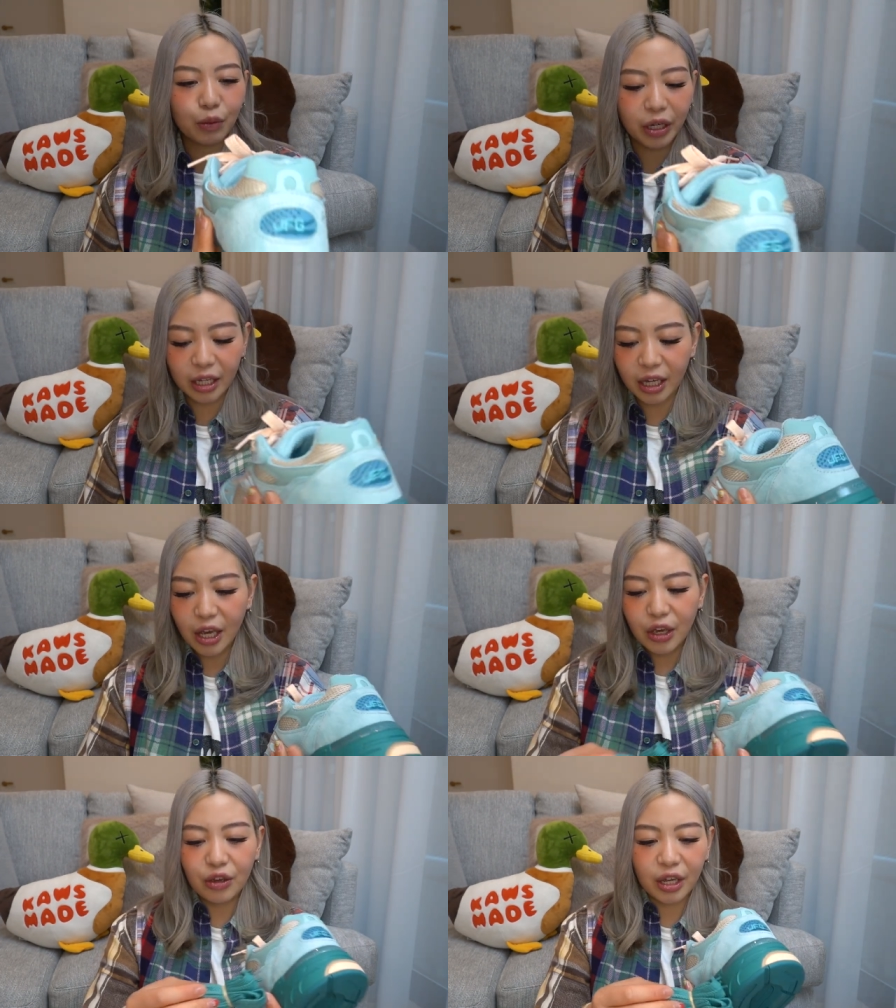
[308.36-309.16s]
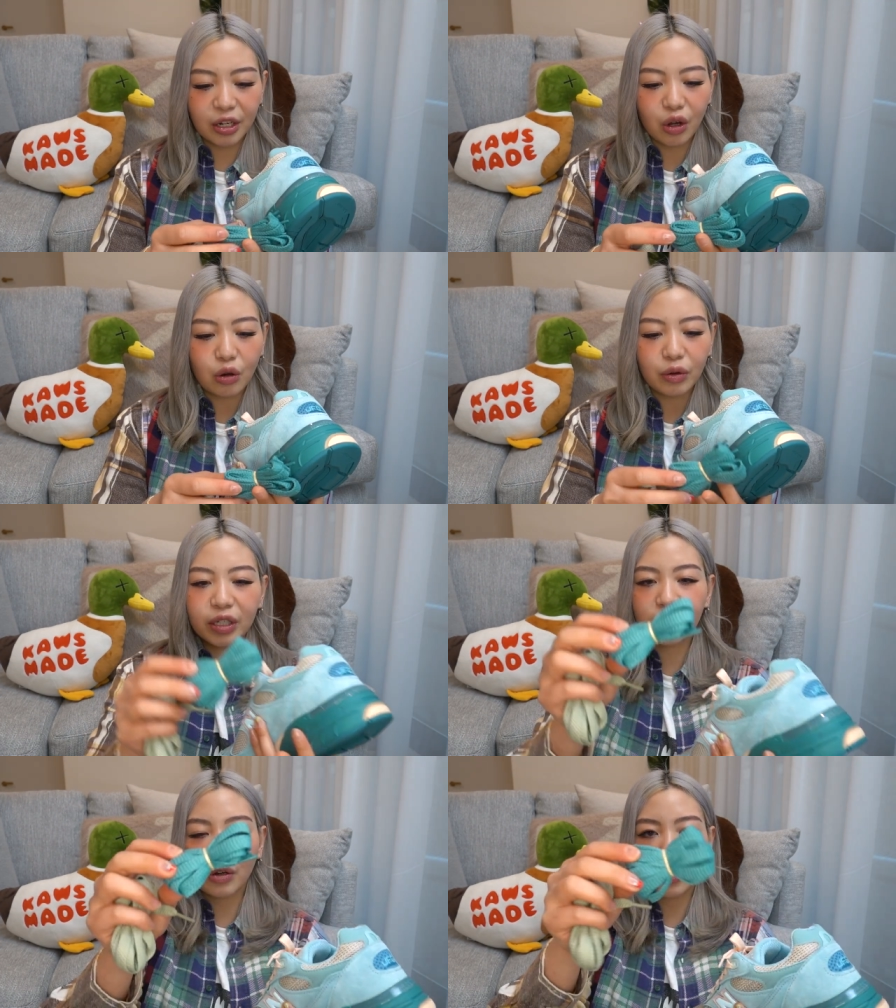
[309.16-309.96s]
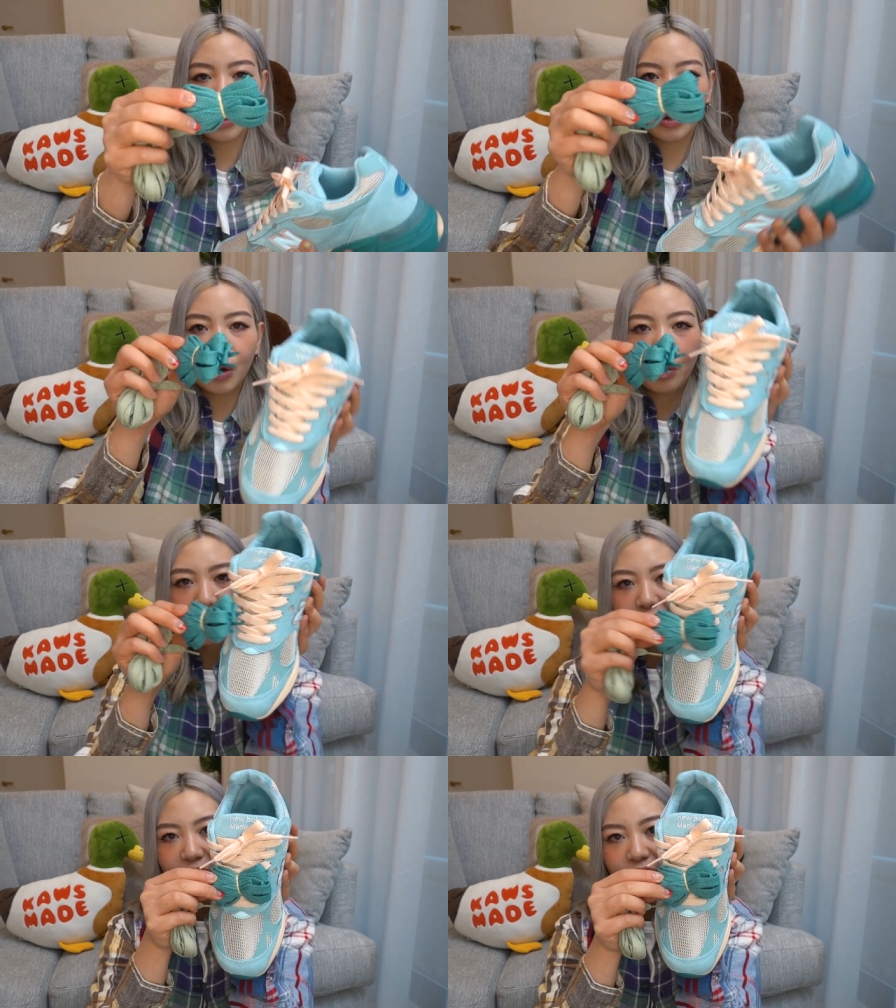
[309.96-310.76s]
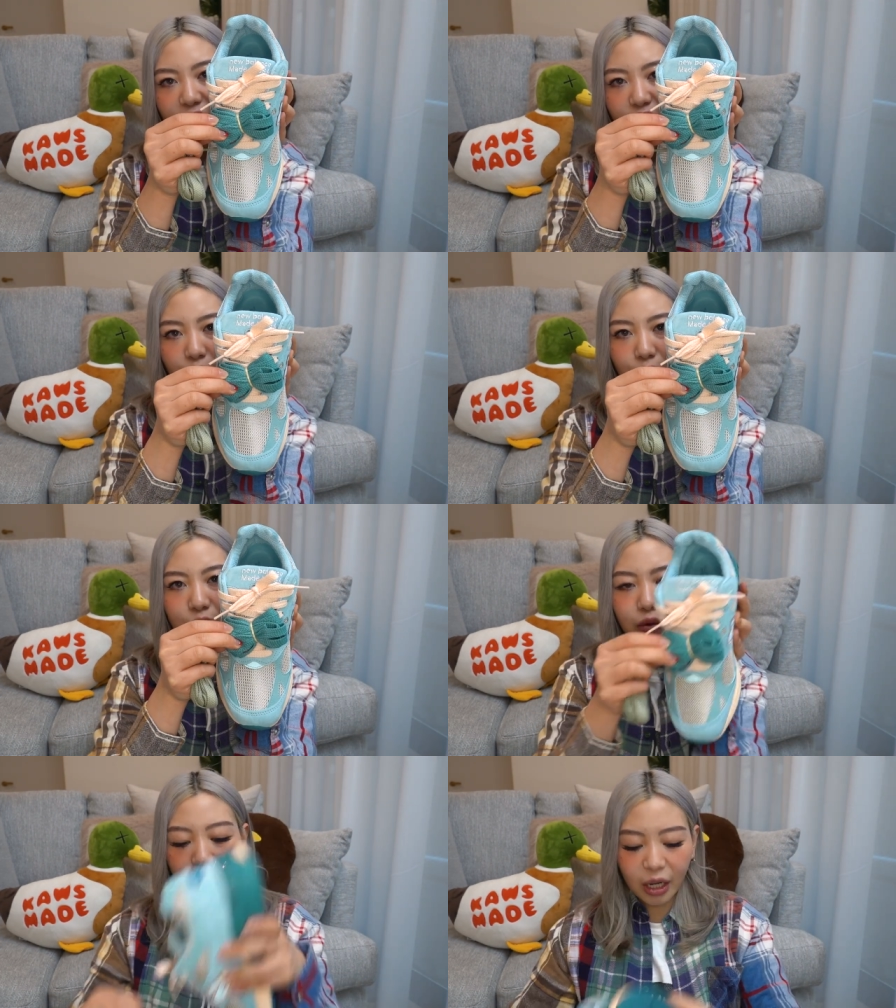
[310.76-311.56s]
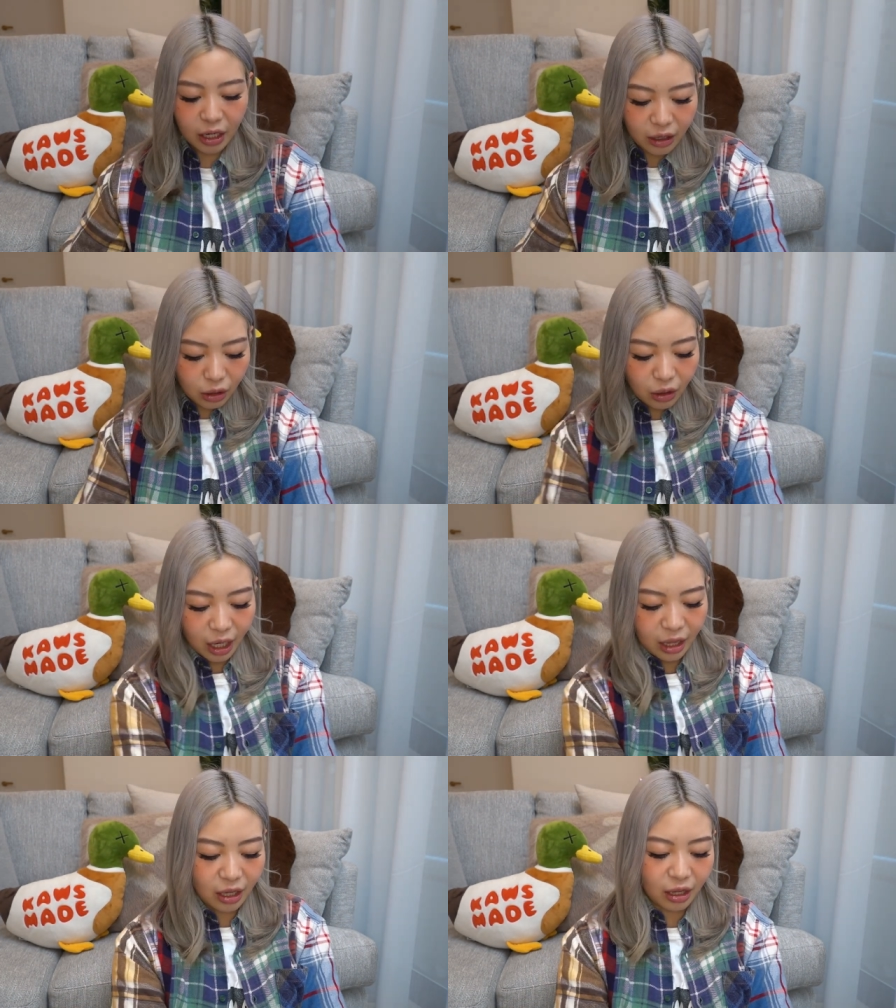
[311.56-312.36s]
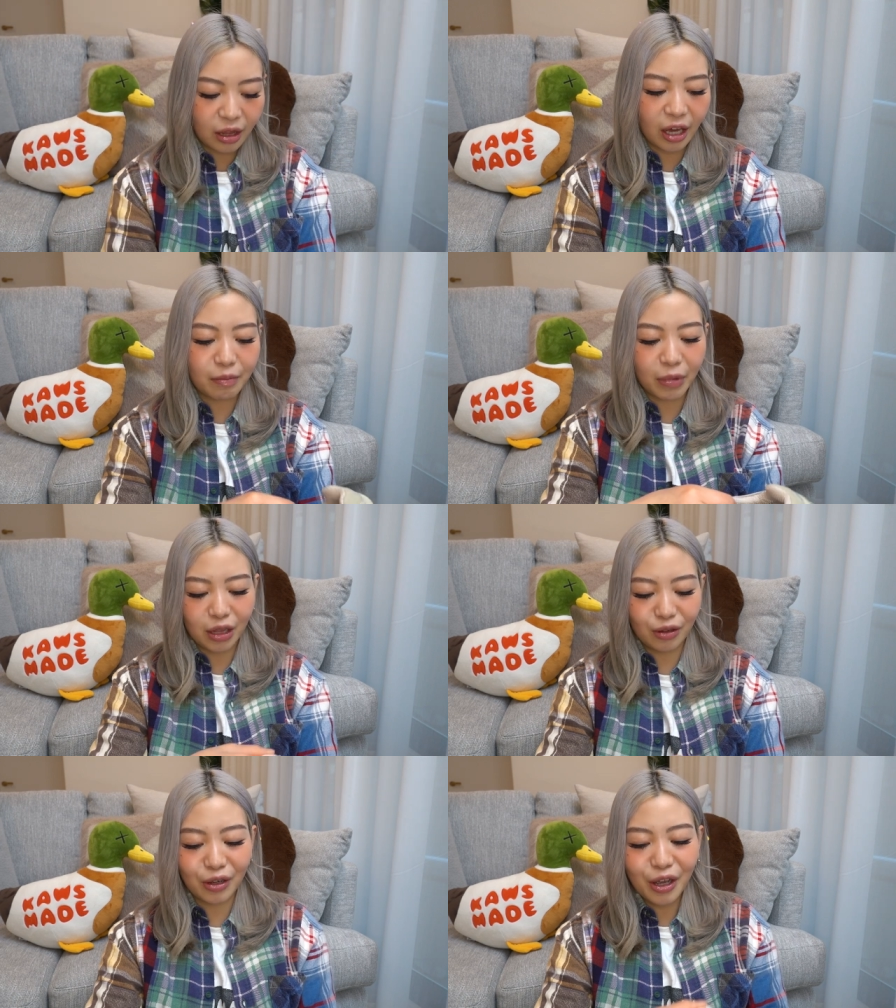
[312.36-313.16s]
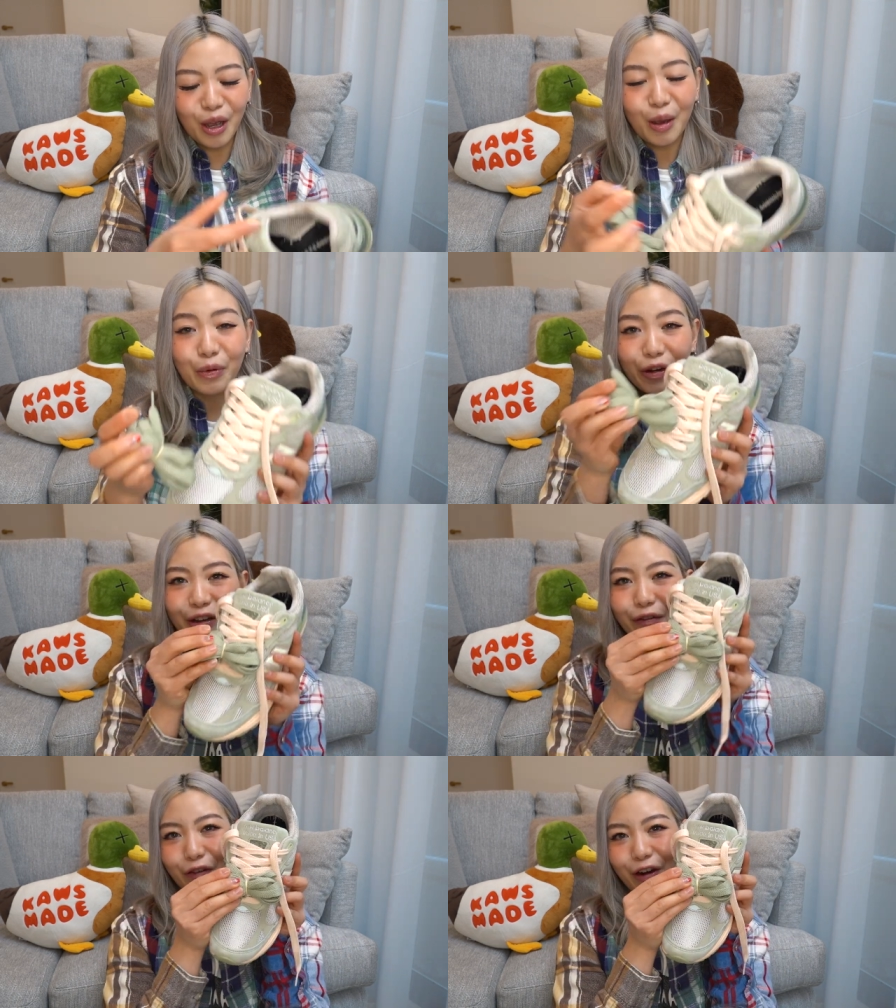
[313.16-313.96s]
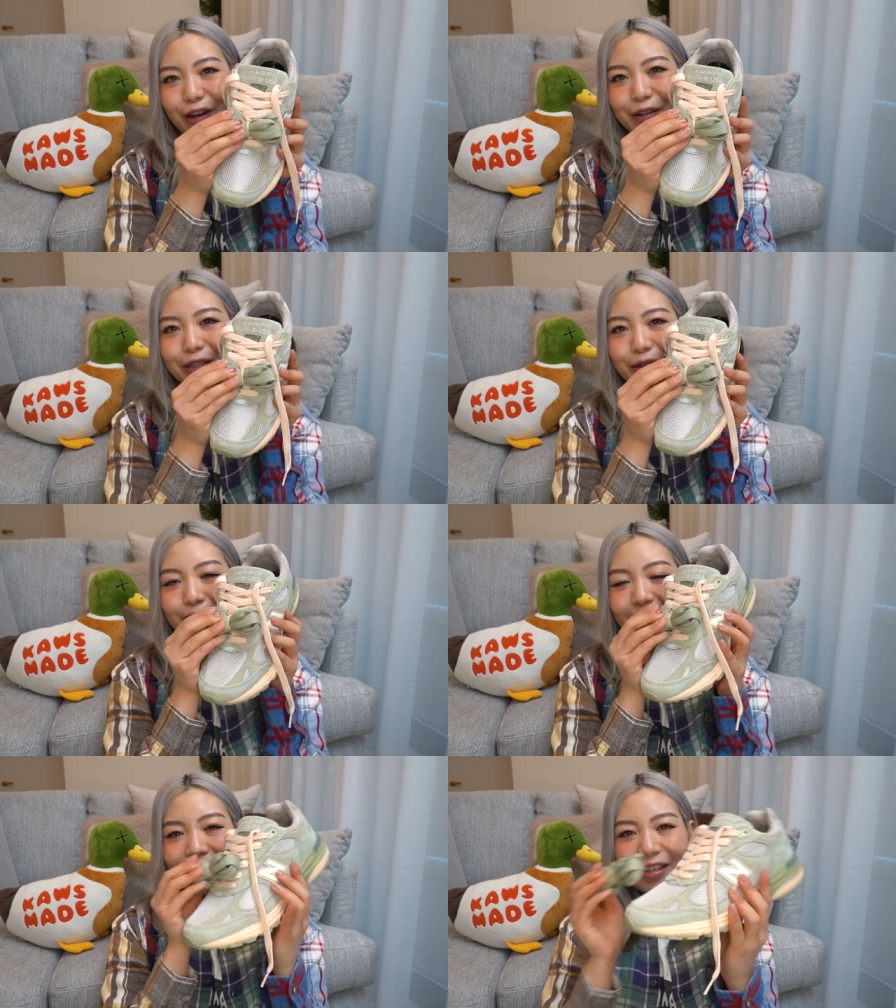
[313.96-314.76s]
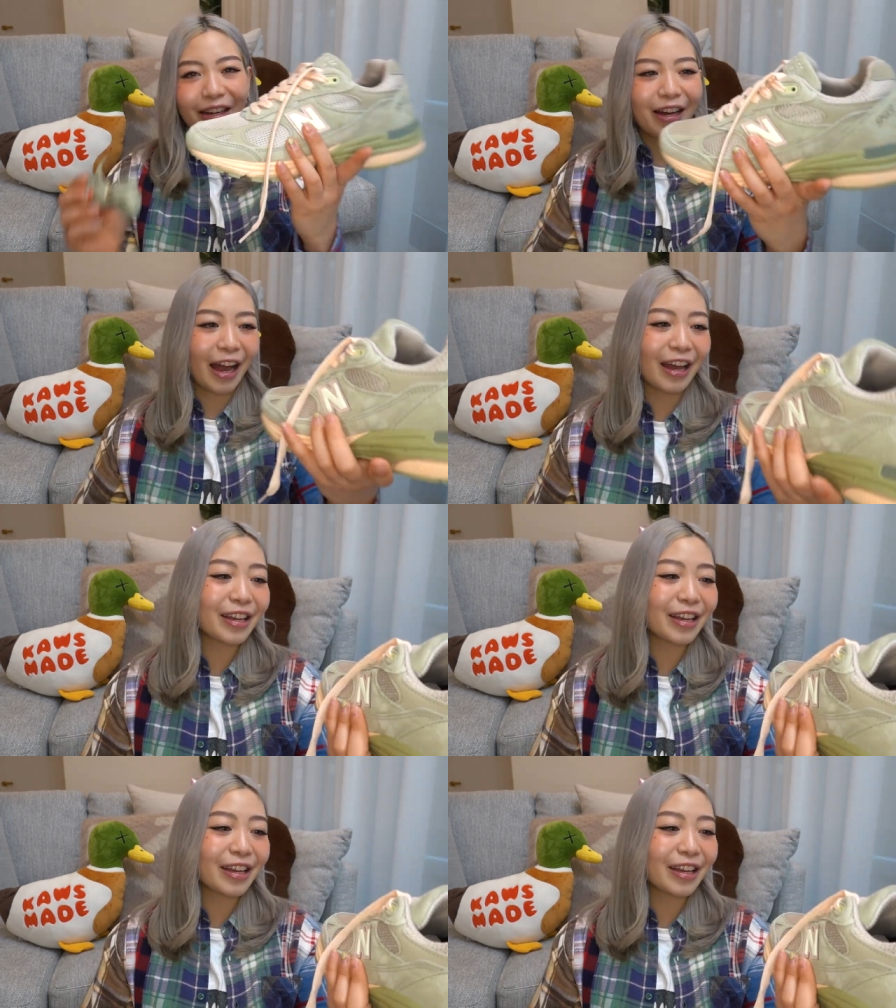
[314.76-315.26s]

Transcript: with, you can always go with like the tonal kind of look. I think that might look pretty fresh, but yeah, I